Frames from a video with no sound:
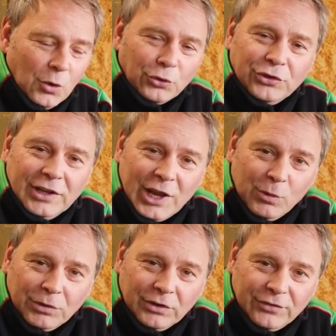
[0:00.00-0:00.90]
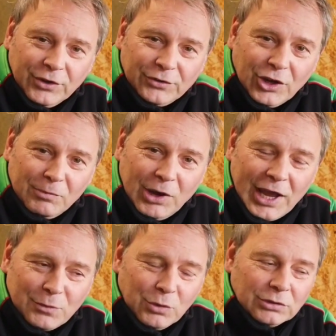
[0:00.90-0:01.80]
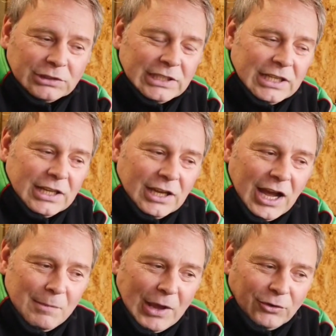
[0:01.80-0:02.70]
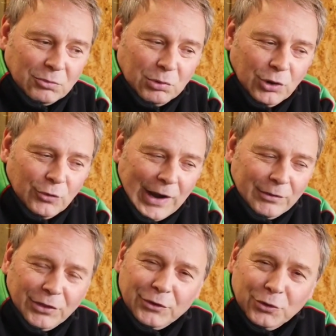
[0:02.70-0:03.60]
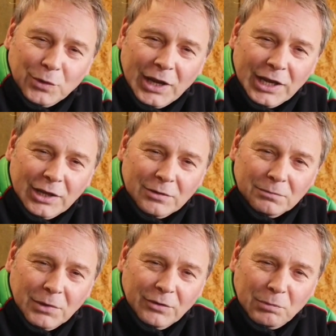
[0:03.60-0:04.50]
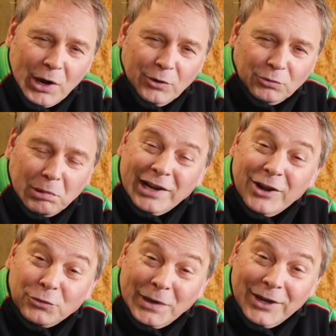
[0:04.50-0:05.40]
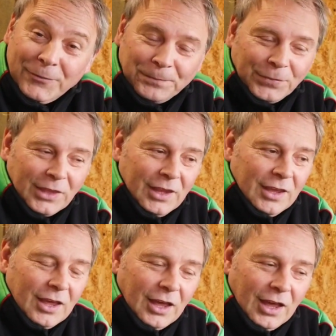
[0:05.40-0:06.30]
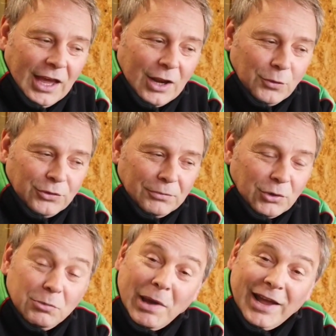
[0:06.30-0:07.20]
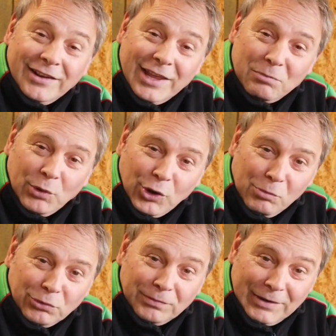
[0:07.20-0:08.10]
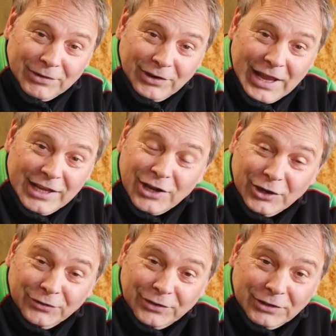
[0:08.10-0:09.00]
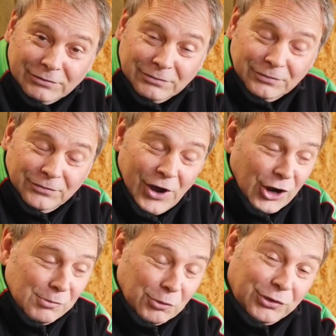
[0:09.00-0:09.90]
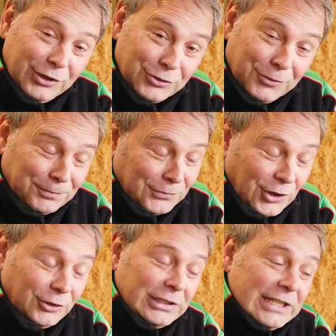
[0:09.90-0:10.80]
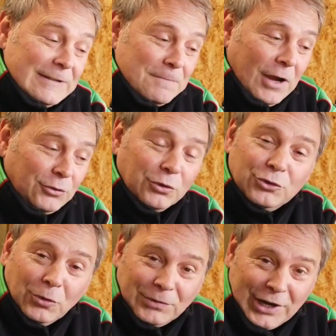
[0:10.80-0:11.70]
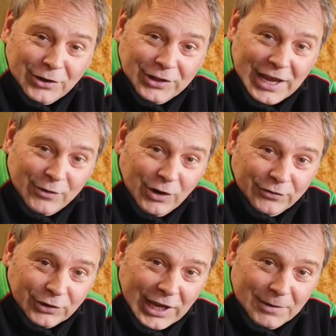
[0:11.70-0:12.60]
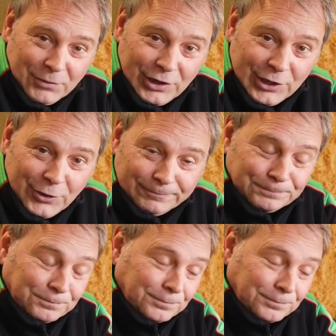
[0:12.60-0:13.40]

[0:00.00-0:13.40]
Also didn't help that the first time I had one, I managed to put a round through my parents' plate glass window, and I was subsequently banned at that point almost from having any kind of a firearm or slingshot. So I sort of dropped out of the air rifle game early on.